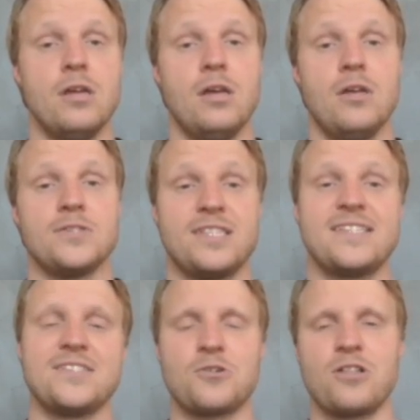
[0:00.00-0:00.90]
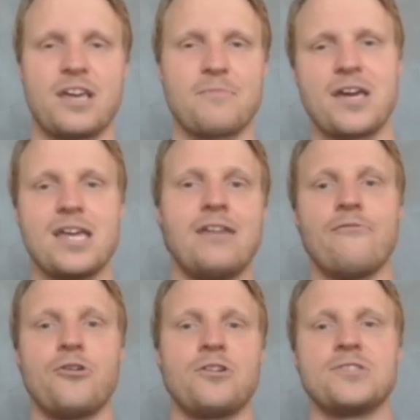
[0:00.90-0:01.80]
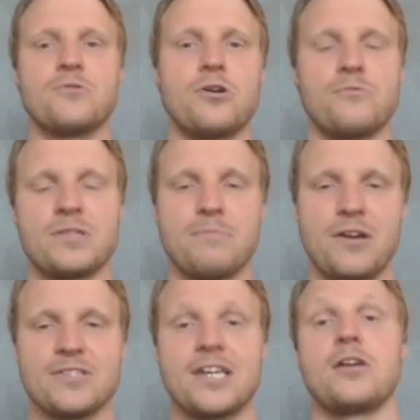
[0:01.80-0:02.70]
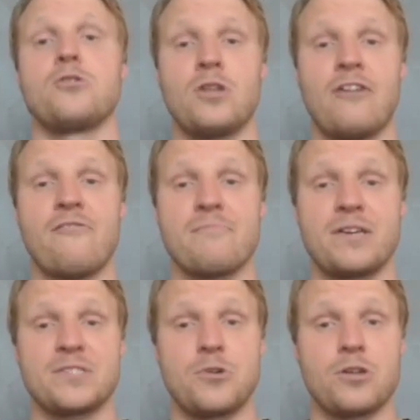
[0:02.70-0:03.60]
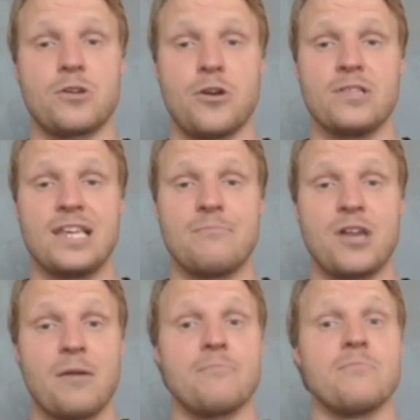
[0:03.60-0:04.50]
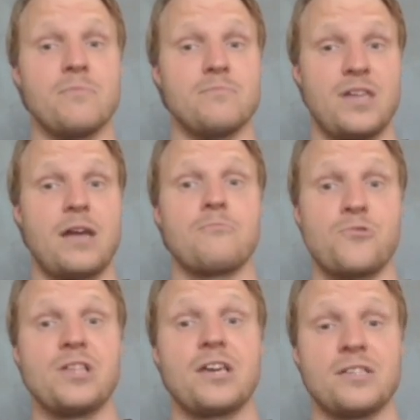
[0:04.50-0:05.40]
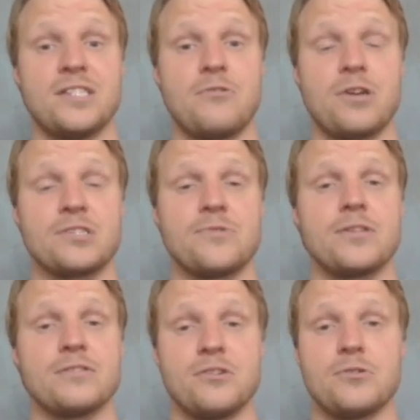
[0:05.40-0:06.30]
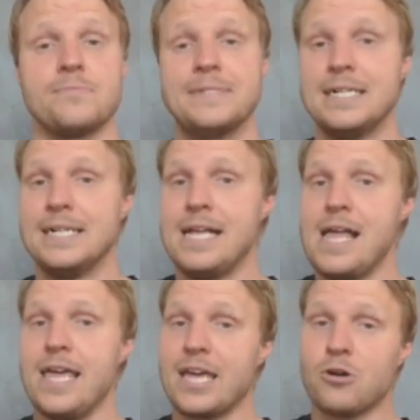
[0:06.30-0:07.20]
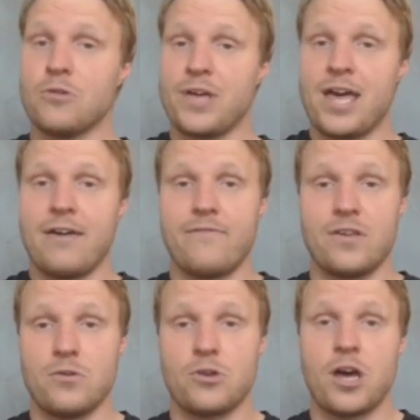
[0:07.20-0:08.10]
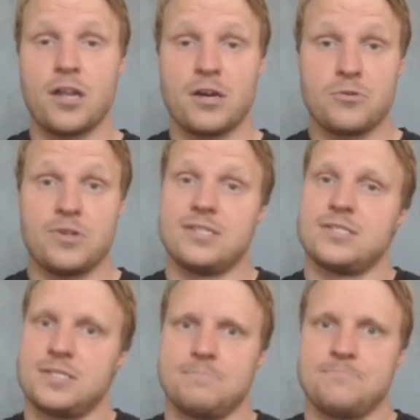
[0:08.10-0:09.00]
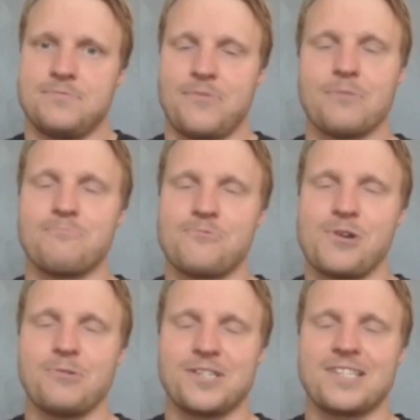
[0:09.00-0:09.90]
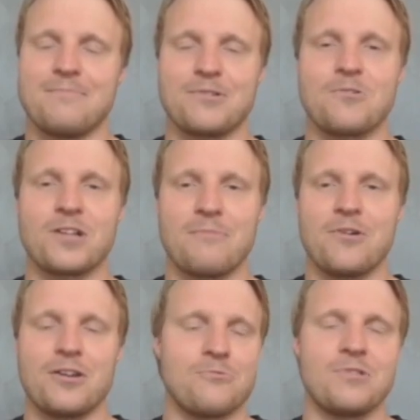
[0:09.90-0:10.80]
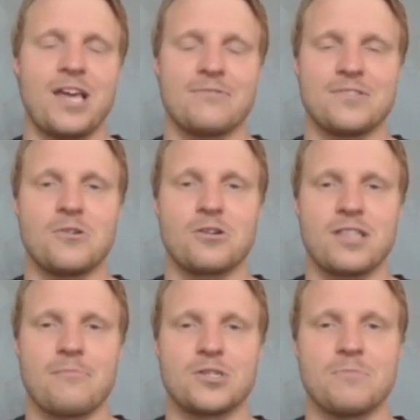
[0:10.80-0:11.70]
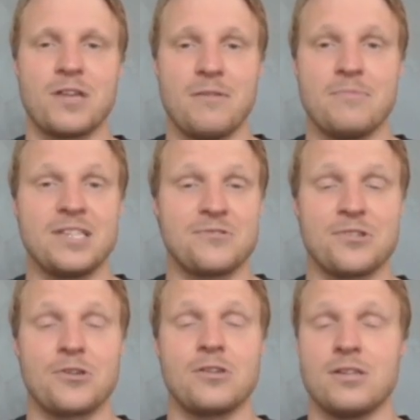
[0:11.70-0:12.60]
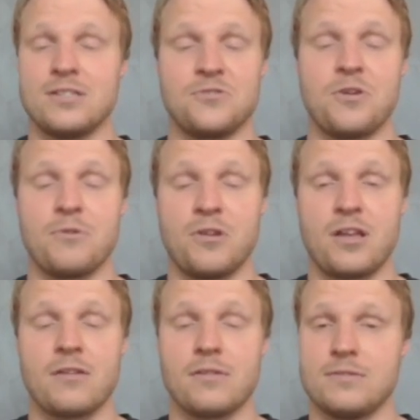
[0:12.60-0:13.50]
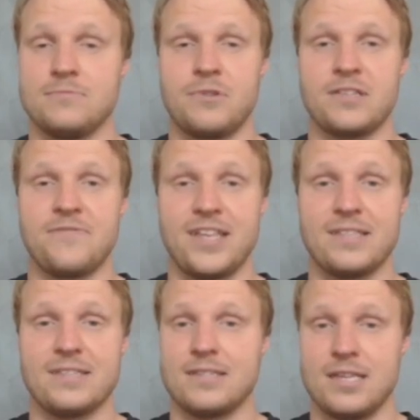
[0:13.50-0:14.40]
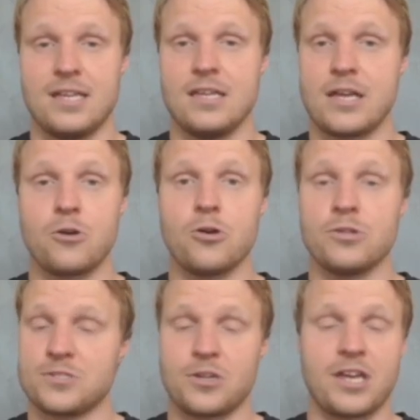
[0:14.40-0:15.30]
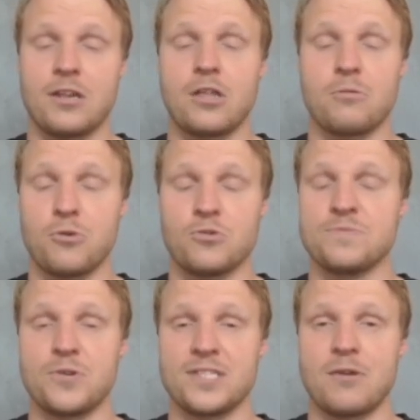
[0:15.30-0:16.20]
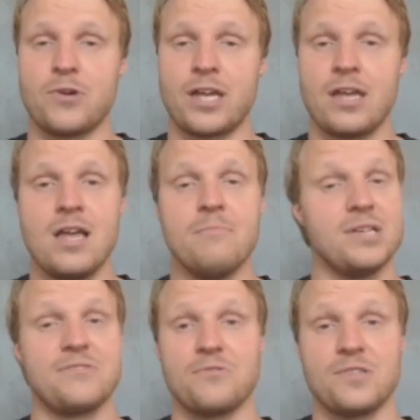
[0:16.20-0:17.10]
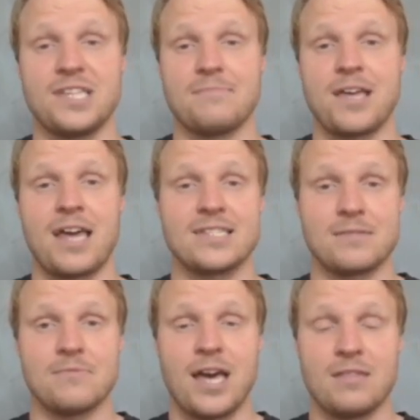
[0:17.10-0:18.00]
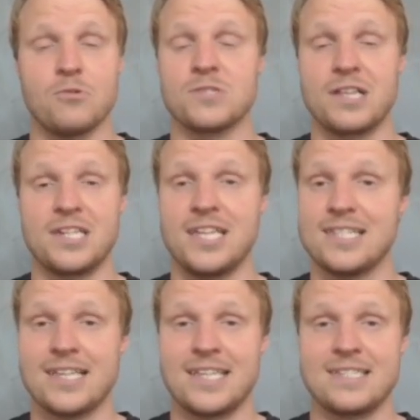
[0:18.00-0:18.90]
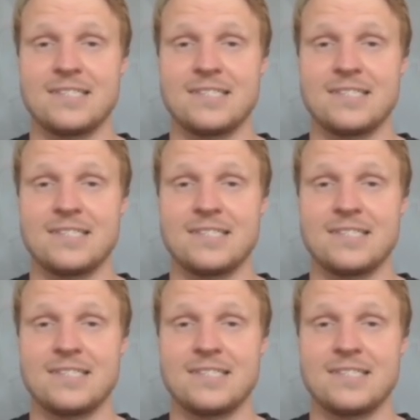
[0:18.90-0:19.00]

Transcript: So this is sort of like my inverted squad with players that I don't have in my squad currently, but that I'm really considering as well. So in goal, we have Onana, who is, well, pretty much the template goalkeeper. I don't really have to talk that much about him. He's really good distributing with his feet. In goal, he's going to get a lot of bonus points that way. Plays for the team that had the most clean sheets last season,